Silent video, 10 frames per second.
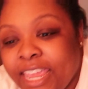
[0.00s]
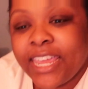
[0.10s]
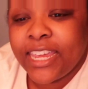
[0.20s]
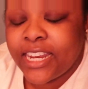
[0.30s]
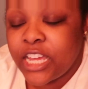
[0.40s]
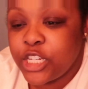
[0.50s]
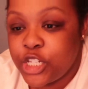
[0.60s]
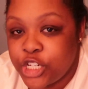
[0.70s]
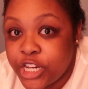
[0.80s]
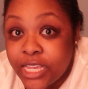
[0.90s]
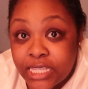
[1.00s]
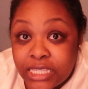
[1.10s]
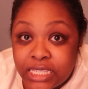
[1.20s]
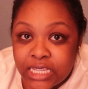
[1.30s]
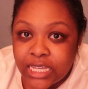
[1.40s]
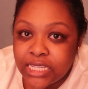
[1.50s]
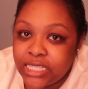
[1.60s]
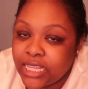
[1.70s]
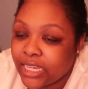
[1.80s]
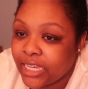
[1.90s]
in just a
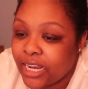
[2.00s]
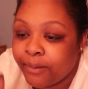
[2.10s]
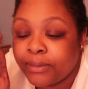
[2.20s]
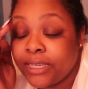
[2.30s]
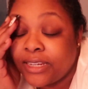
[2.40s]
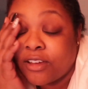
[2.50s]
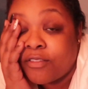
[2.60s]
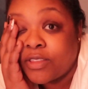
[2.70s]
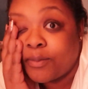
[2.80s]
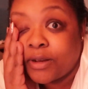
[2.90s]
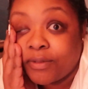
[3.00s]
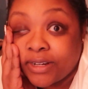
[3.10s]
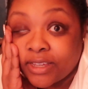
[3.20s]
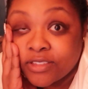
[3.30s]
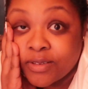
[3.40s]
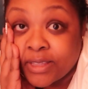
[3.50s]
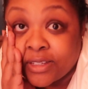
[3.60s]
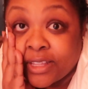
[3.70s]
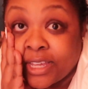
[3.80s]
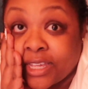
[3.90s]
second. I'm leaning over the bed right now so I
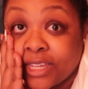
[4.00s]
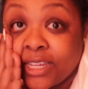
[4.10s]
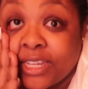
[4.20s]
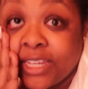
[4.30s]
look like